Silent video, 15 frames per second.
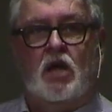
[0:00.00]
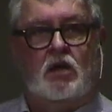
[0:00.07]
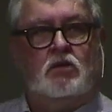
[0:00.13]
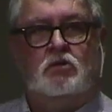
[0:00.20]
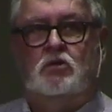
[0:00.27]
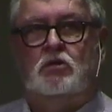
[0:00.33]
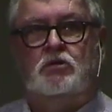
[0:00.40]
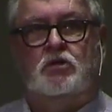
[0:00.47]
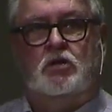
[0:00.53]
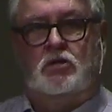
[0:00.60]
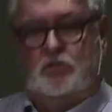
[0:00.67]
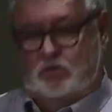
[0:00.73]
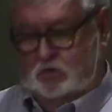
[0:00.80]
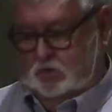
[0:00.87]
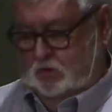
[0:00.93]
a good
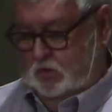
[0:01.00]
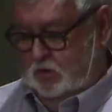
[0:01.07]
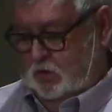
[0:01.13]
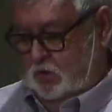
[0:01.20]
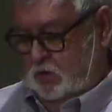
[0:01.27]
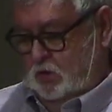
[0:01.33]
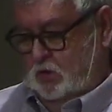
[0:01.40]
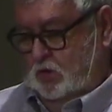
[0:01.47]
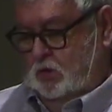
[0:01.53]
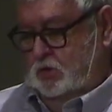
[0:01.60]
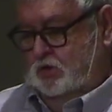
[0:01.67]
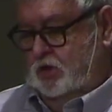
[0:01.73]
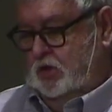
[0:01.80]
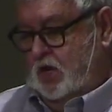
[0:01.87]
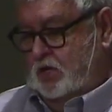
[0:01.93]
teacher.
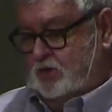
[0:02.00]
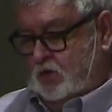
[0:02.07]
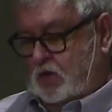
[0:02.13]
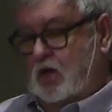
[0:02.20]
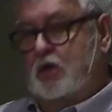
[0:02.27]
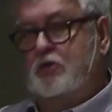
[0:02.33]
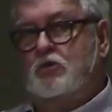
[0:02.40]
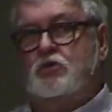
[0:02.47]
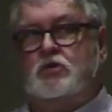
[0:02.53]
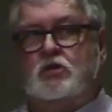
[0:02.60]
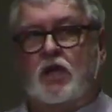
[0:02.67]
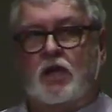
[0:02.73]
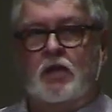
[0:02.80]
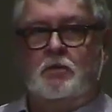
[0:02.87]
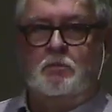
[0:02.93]
She doesn't
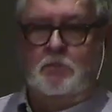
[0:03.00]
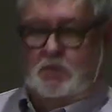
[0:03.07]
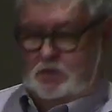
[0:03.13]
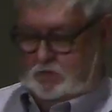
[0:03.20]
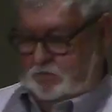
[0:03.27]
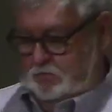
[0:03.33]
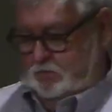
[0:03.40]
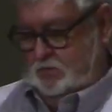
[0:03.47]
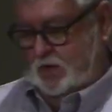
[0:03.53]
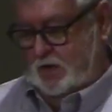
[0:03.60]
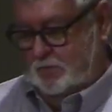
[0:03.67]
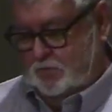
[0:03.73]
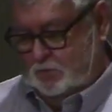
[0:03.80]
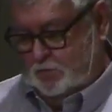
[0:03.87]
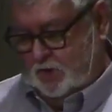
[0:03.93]
understand me.
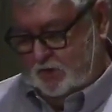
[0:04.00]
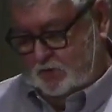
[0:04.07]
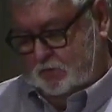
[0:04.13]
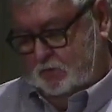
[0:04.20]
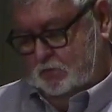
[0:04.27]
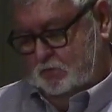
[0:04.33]
I'm special.